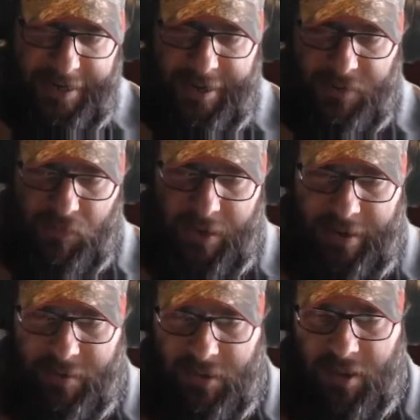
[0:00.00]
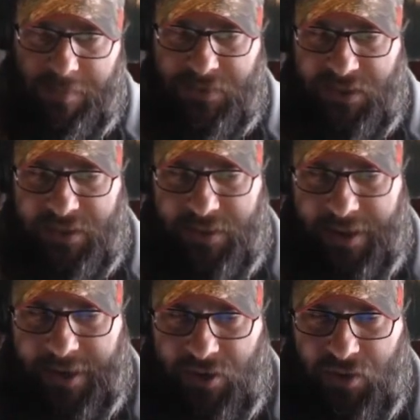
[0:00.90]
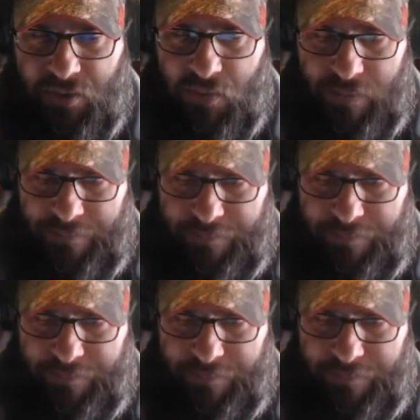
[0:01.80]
I got the right clubs in. I do.